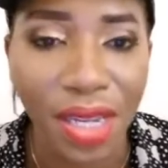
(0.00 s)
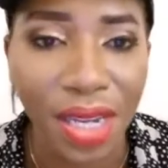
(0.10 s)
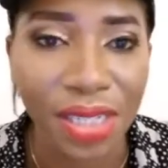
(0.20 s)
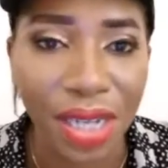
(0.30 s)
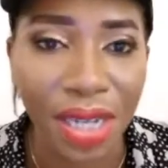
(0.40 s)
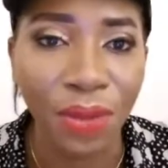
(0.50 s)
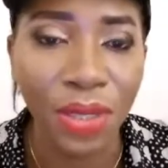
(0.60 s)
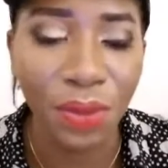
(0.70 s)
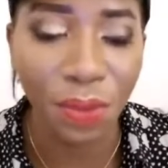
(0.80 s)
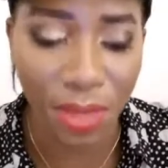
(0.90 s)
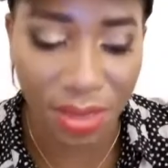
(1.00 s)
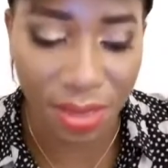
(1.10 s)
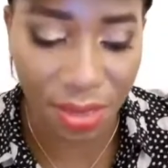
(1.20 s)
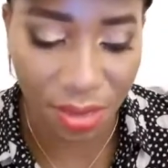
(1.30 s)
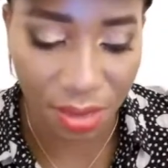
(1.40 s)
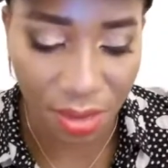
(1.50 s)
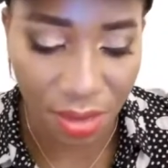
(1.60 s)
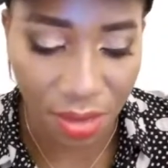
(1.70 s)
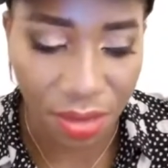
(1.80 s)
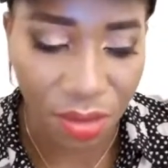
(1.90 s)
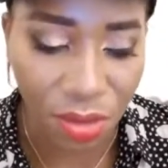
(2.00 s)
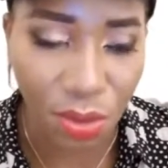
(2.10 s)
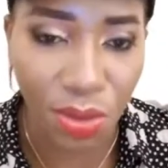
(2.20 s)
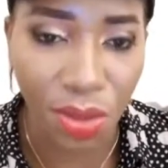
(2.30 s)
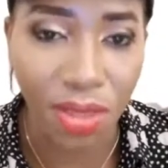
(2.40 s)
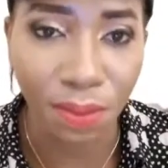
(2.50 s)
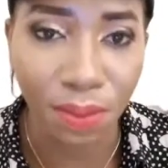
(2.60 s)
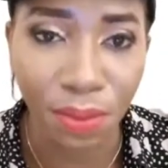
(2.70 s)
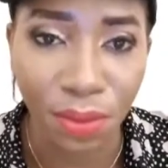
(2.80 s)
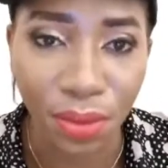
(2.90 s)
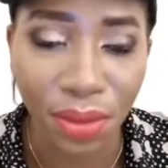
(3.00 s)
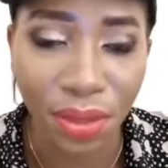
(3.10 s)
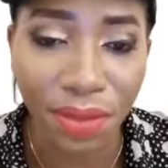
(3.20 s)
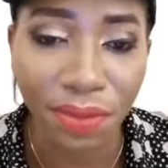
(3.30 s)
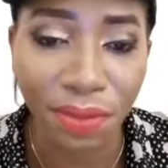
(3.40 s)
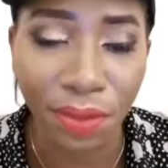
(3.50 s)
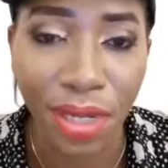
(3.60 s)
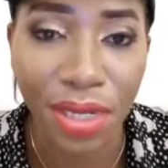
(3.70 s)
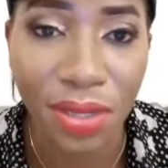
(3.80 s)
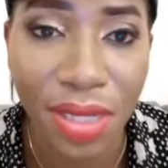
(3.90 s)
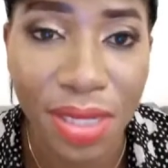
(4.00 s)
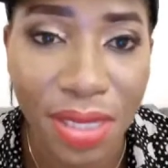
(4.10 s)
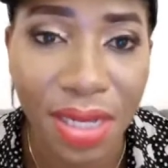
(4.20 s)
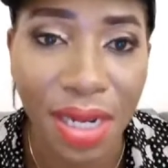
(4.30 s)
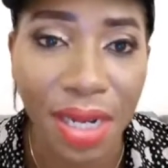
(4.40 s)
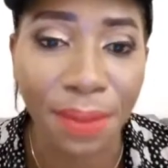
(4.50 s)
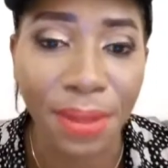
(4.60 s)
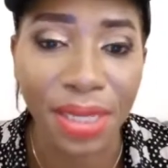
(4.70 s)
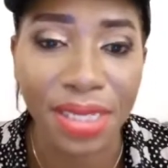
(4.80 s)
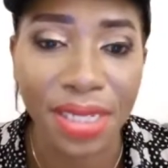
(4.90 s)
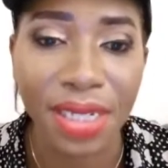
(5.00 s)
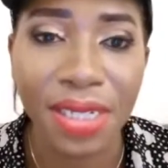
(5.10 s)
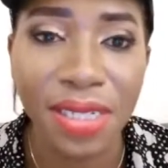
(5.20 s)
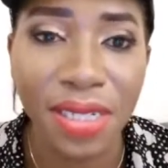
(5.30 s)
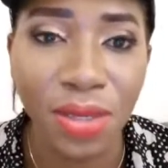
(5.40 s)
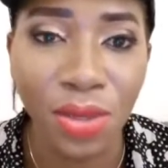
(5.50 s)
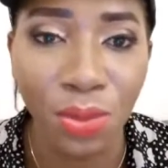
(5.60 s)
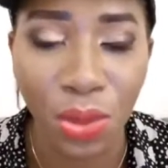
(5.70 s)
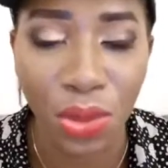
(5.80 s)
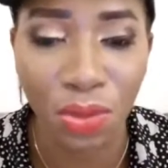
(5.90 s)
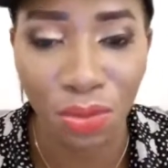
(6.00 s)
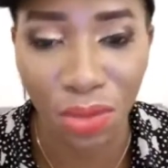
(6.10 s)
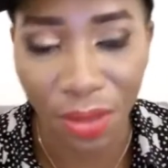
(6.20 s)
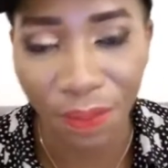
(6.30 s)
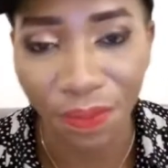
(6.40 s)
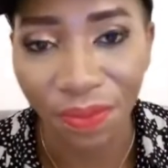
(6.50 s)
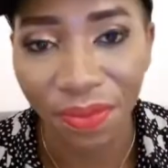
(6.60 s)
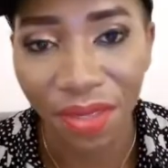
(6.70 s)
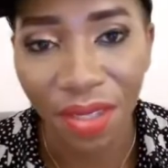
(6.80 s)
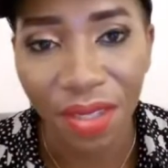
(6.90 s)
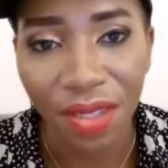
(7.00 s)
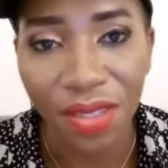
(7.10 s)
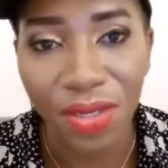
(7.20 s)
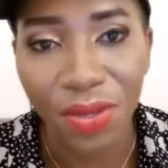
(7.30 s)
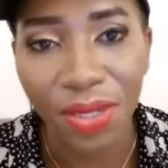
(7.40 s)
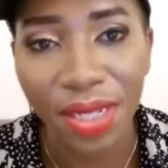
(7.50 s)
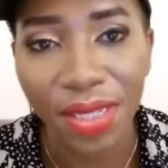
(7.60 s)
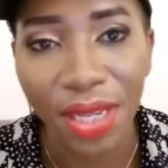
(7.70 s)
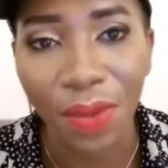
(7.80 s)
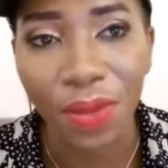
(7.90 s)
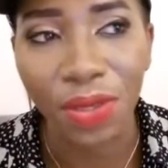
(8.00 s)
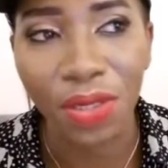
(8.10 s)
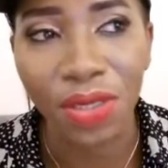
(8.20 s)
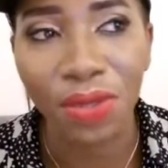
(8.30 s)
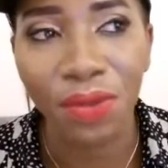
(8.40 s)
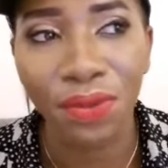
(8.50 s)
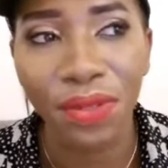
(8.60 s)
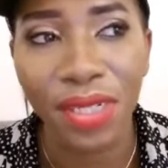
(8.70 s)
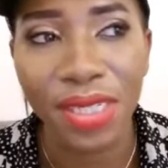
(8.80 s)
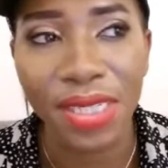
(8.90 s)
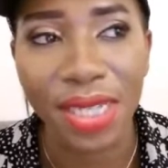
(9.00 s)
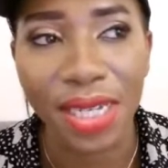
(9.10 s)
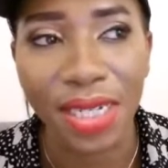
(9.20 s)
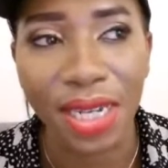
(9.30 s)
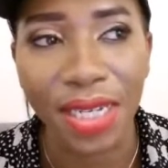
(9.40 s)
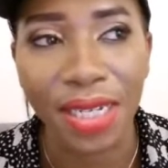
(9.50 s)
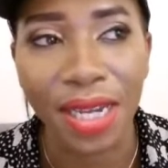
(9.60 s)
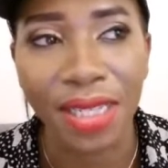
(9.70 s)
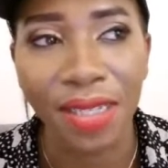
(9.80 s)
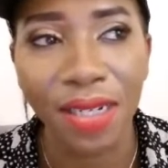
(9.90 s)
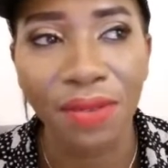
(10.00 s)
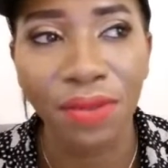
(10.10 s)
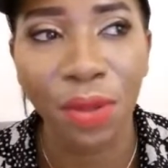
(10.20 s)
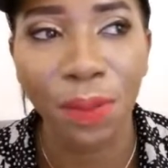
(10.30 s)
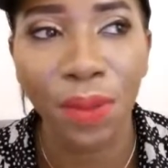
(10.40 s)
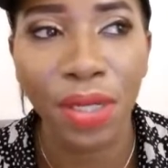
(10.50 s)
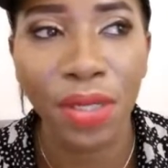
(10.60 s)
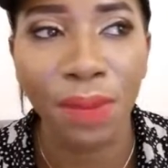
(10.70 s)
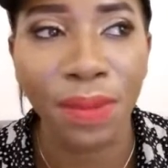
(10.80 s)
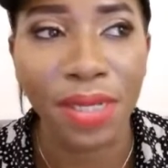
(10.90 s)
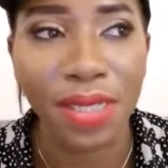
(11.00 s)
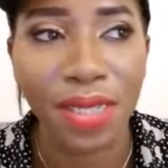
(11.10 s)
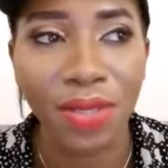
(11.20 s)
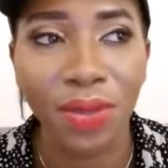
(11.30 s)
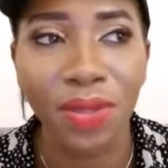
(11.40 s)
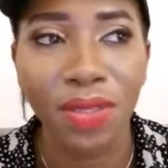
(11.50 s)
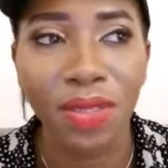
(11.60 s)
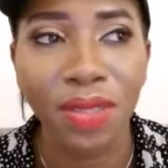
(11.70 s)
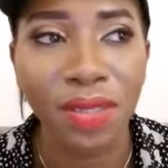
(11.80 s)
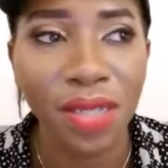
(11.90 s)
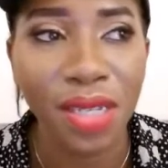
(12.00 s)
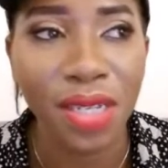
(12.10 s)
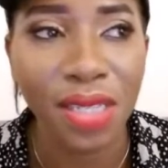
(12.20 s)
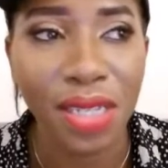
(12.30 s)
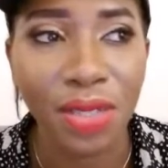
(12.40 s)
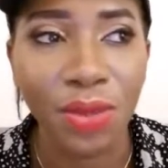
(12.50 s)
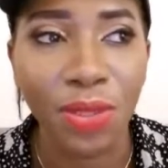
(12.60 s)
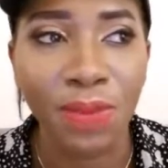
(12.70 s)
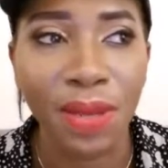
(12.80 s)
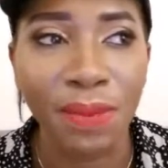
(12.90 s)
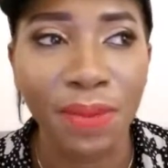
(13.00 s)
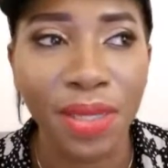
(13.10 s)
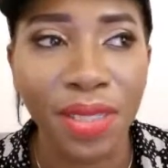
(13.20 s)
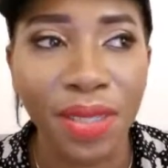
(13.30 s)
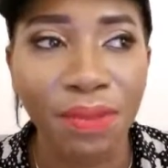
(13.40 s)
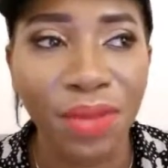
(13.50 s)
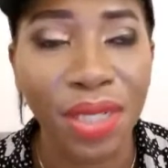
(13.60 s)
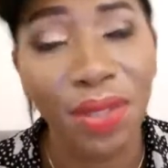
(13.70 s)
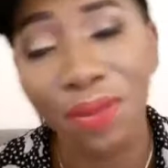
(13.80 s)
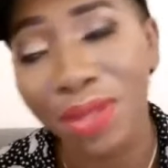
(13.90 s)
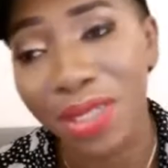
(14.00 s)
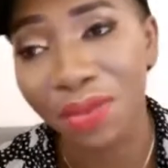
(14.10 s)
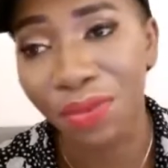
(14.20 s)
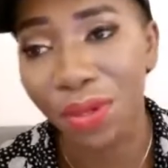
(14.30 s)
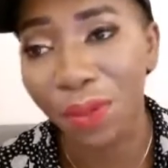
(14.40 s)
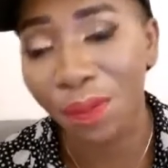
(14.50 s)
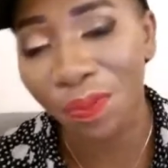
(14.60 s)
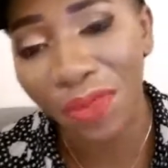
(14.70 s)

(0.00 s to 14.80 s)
I only went to study book. Whereas others garagamata cheheni nedu mutumbi. So that day I was just so feeling sad. Like I didn't even upload it on my status that it was my birthday. But I told myself, well,